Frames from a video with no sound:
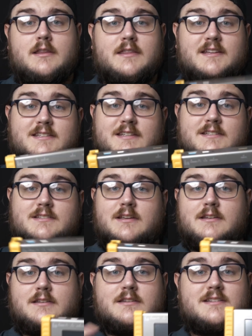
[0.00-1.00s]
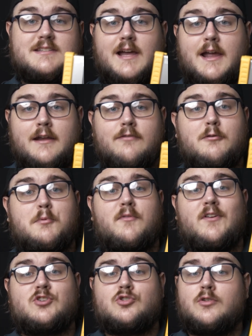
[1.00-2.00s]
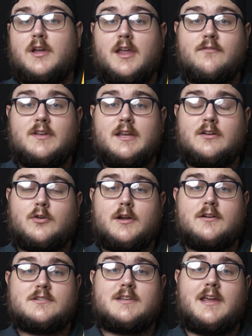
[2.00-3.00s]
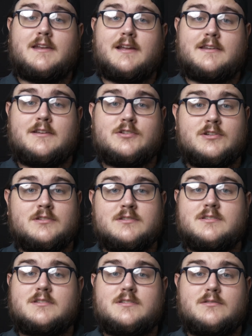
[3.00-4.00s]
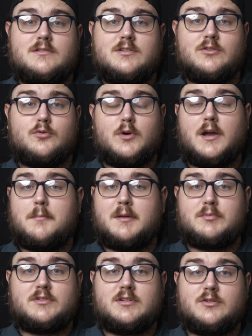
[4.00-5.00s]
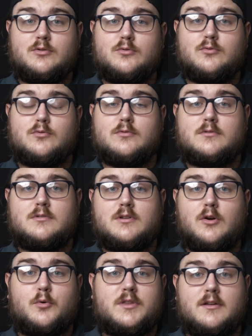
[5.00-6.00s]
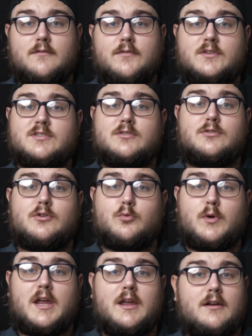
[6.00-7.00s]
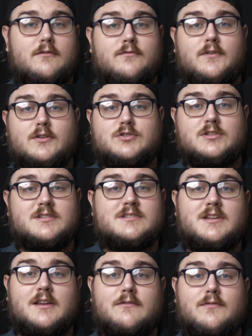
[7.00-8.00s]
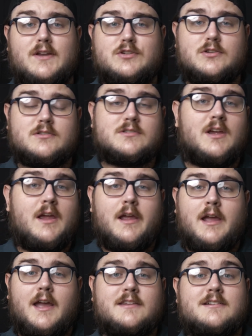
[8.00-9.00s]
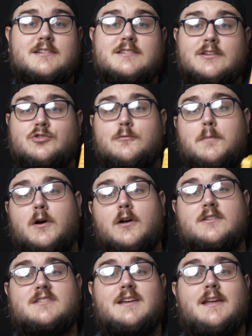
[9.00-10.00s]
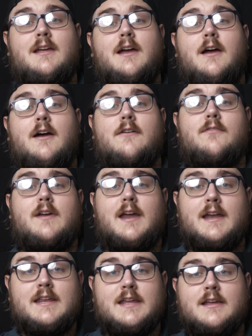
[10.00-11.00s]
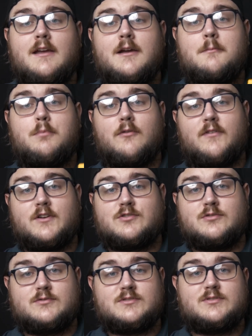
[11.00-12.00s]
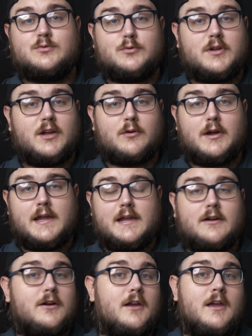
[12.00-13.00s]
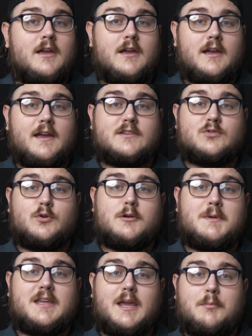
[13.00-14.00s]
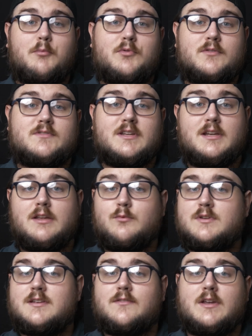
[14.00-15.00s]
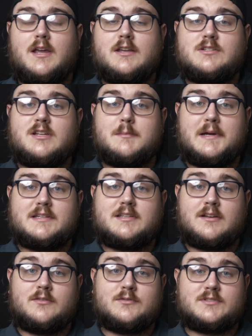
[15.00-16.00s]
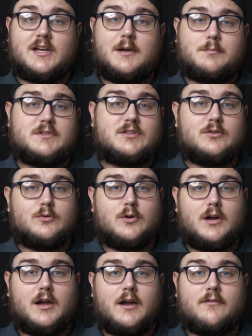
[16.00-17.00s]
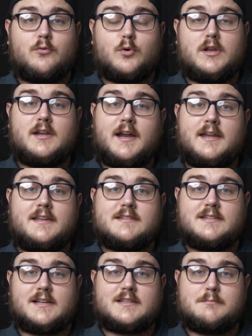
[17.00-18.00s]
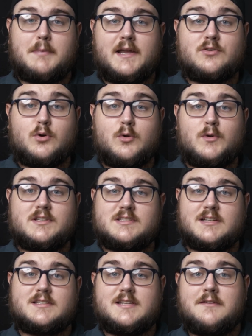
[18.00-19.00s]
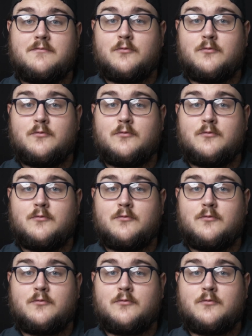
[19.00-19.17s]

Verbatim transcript: This is designed for professional A V integrators and technicians to uh, be able to go with a versatile array of functions and features. It's an essential part of any professional's toolkit right here. It's going to be capable of sending and receiving H D M I signals up to uh, forty ninety-six by twenty-one sixty